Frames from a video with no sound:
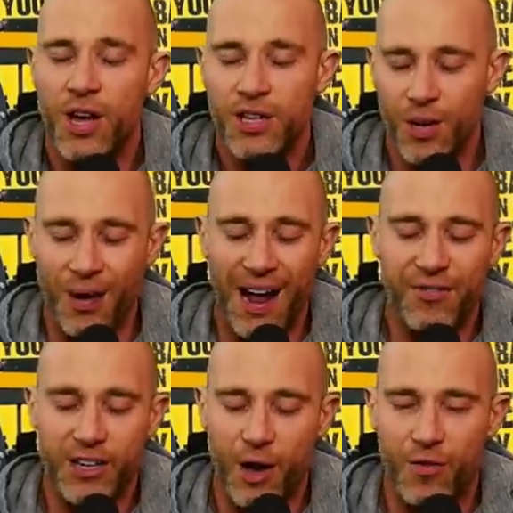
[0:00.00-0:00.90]
You don't have
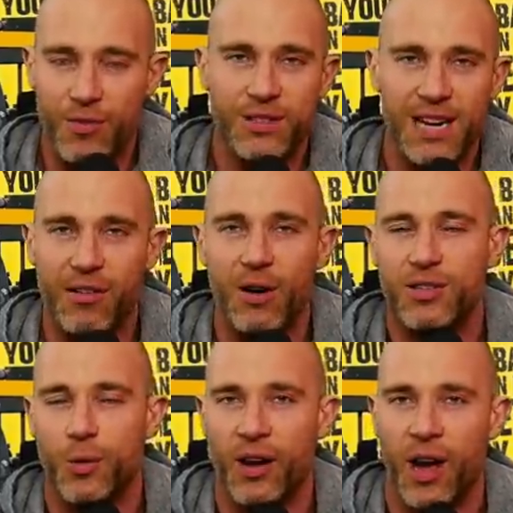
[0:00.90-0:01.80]
to go from 0
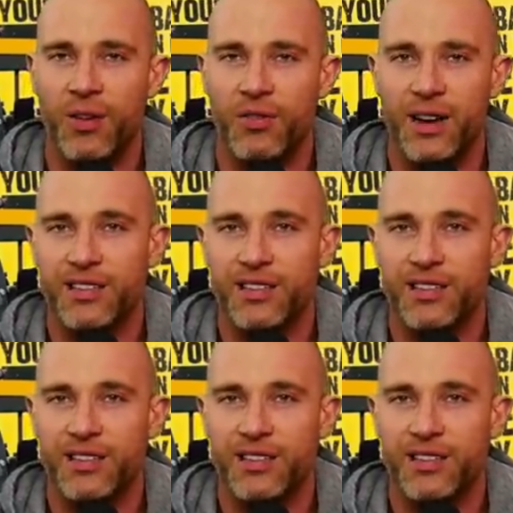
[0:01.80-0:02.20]
to 100.